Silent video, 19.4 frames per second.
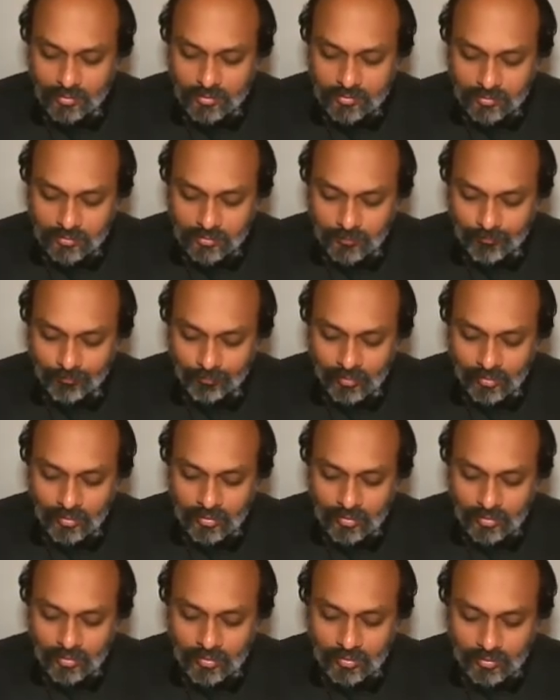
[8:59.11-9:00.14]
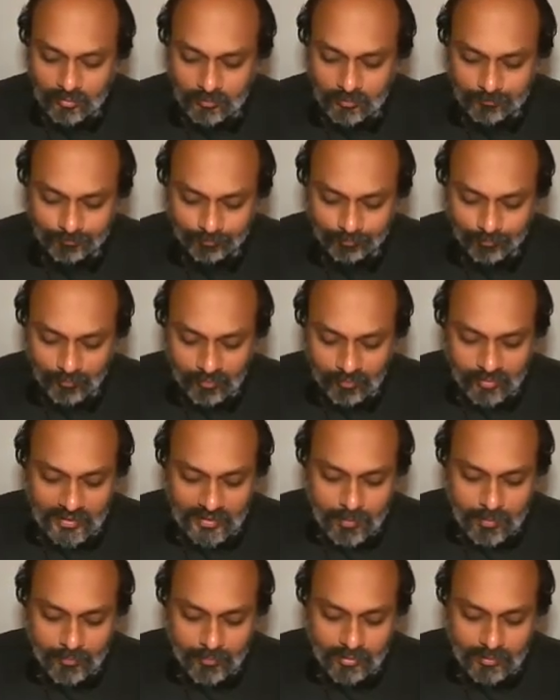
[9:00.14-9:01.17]
So we
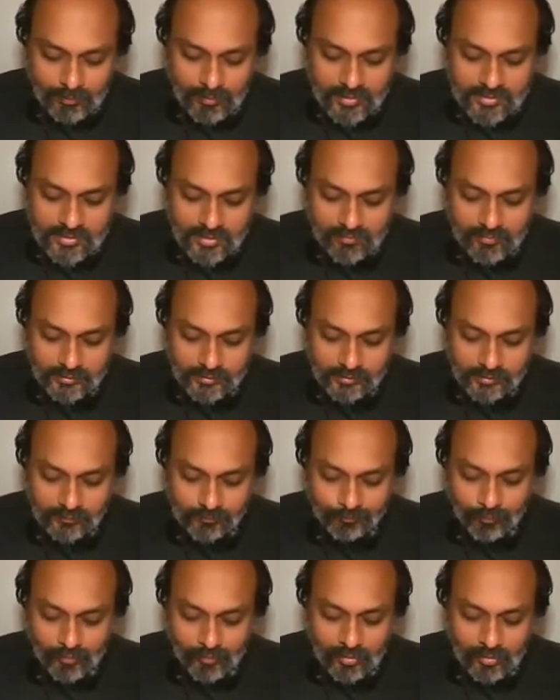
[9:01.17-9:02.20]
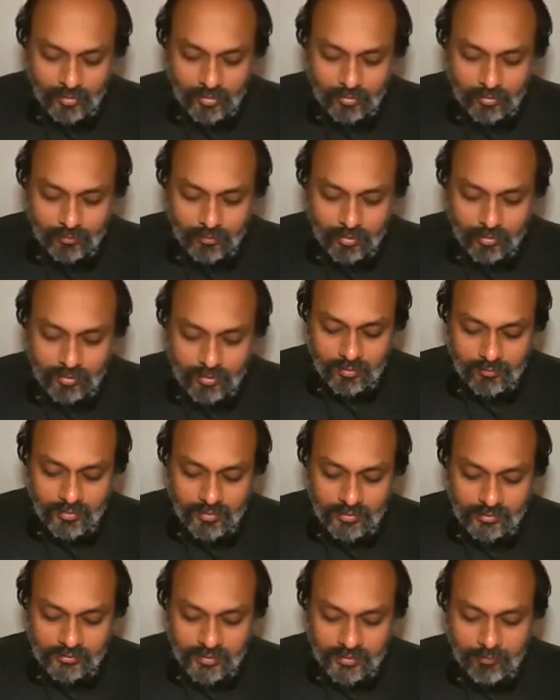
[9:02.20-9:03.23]
write momentum conservation for
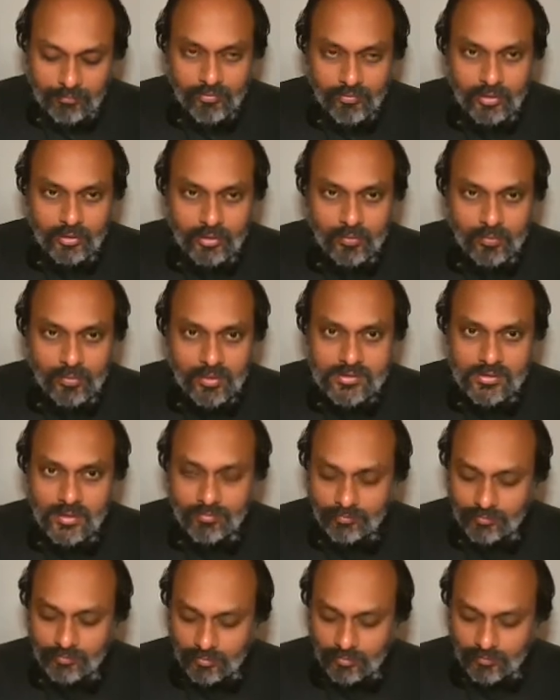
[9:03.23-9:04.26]
wedge mv towards left.